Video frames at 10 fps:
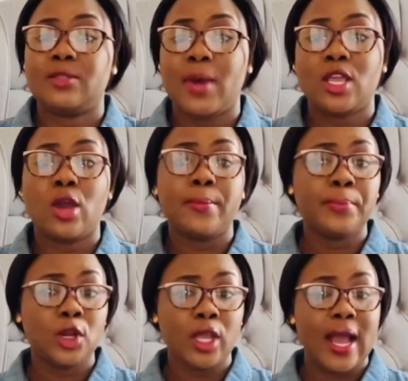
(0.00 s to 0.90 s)
by your
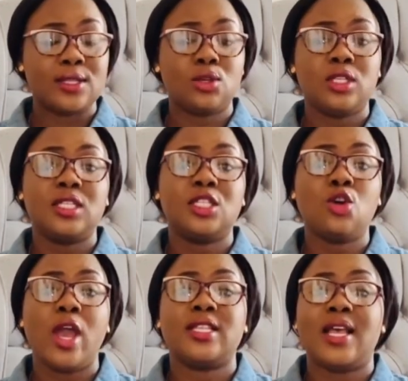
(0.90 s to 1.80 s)
employer. So this
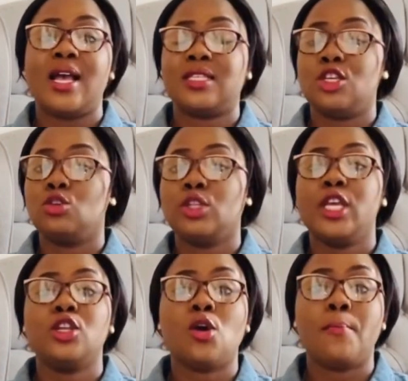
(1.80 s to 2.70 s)
COS has a
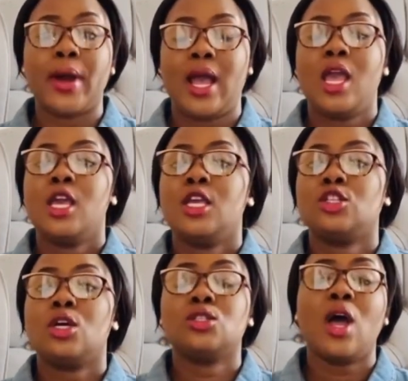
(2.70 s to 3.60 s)
unique number. It
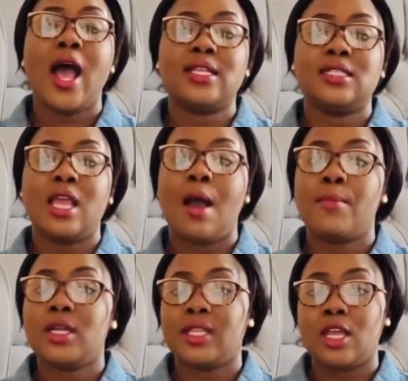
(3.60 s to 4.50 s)
also has the
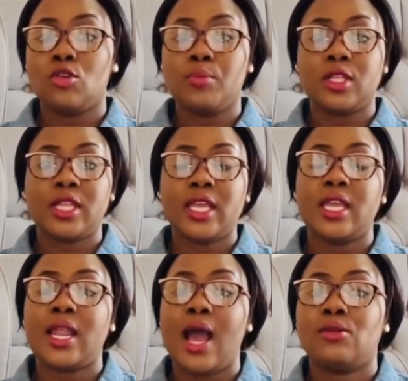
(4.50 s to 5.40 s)
amount that you'll be
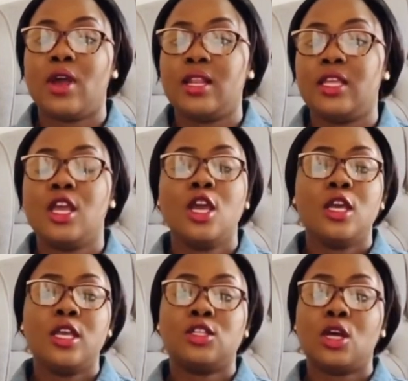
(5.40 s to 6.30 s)
taking annually.
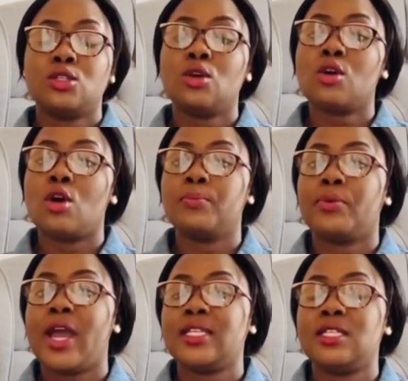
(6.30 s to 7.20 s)
It also
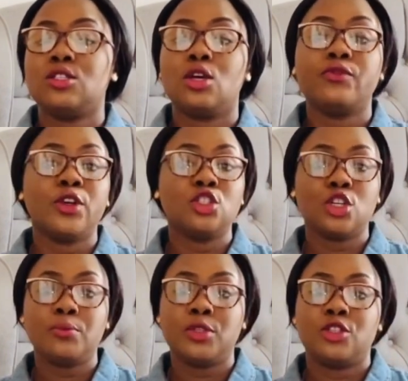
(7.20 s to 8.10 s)
comprises of your
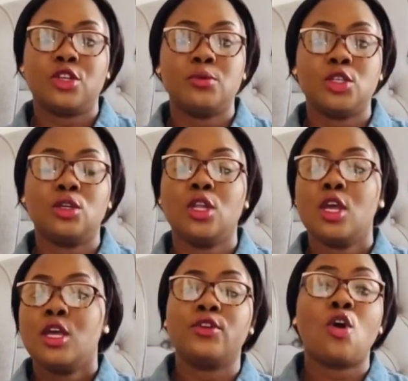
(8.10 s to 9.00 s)
job description,
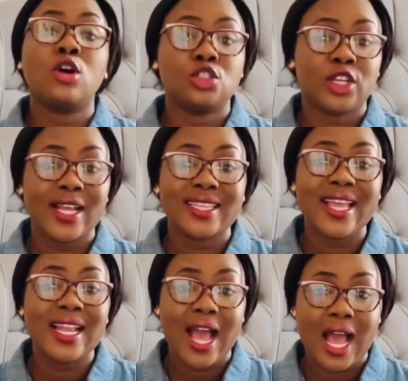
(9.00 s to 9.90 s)
your
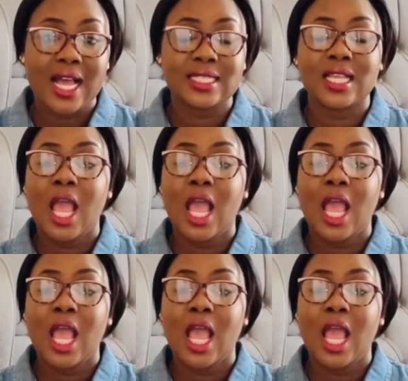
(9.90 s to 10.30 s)
contracted hours,